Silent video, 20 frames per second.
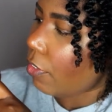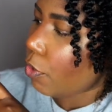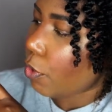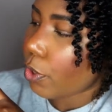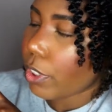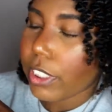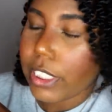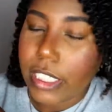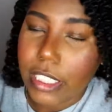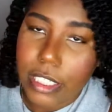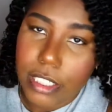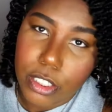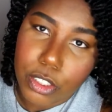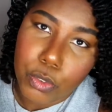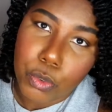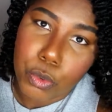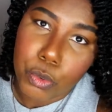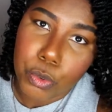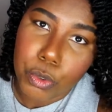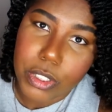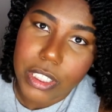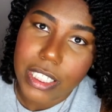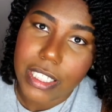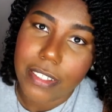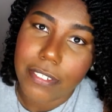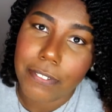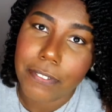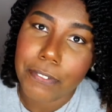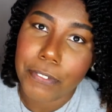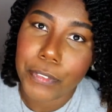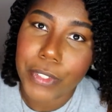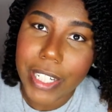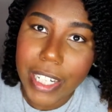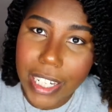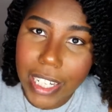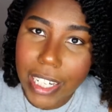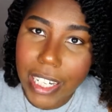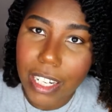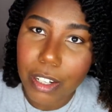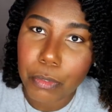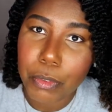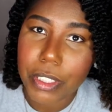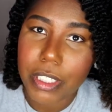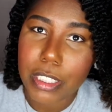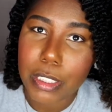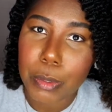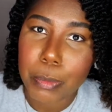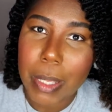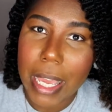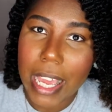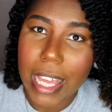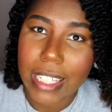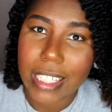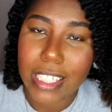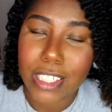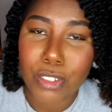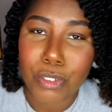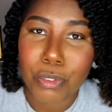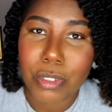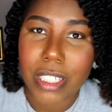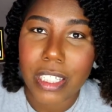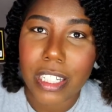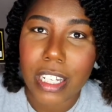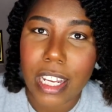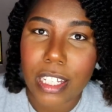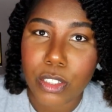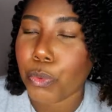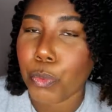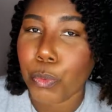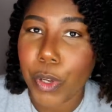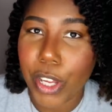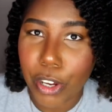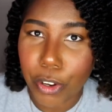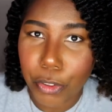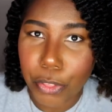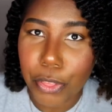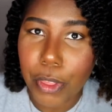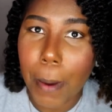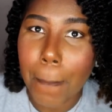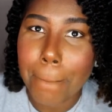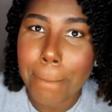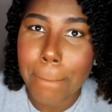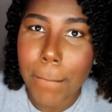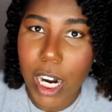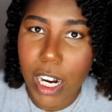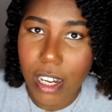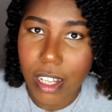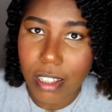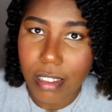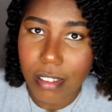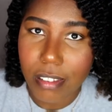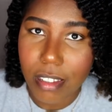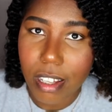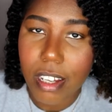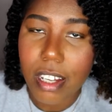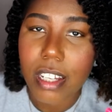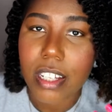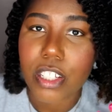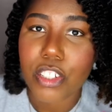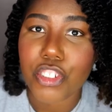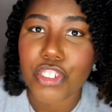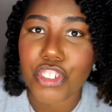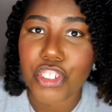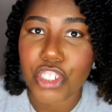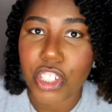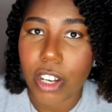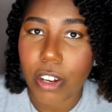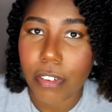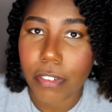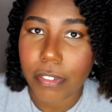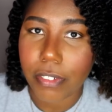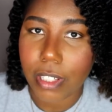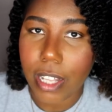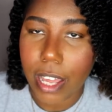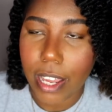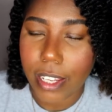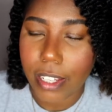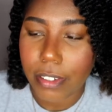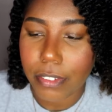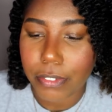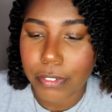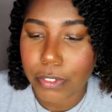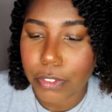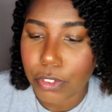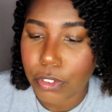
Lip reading: of course it is cruelty free. And with this palette you get 12th month shelf life.